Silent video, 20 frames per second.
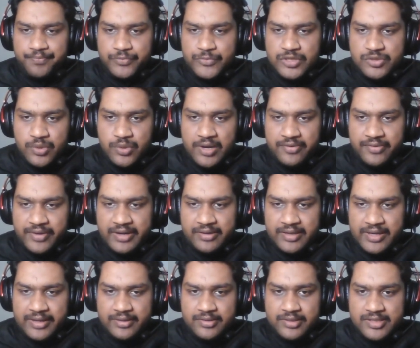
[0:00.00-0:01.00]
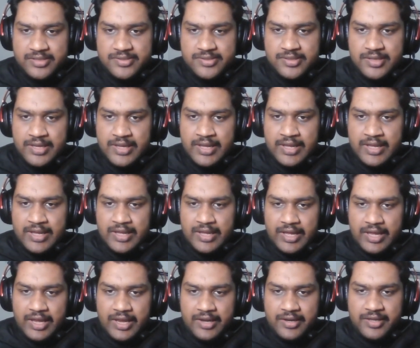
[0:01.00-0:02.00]
So I'll write like this,
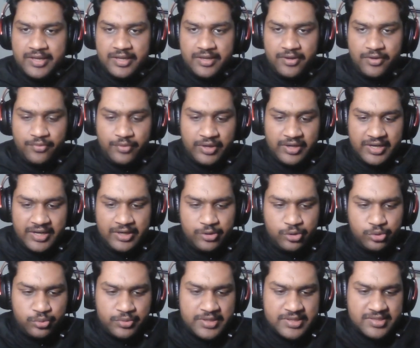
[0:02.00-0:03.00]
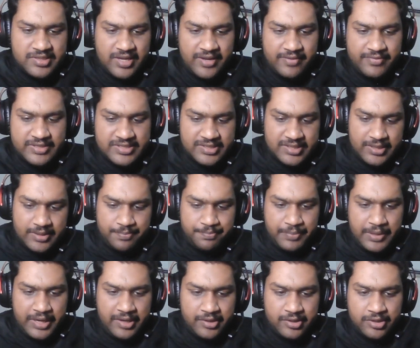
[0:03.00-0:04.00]
and here what I'll do is I will say
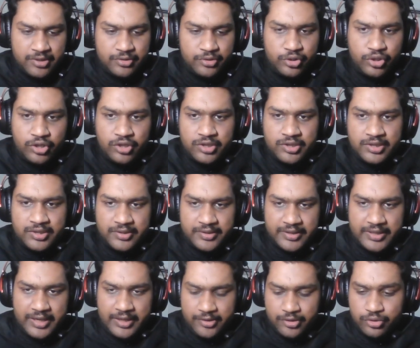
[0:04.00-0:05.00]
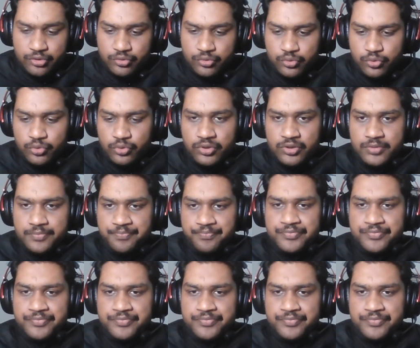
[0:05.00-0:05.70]
pet dot get owner.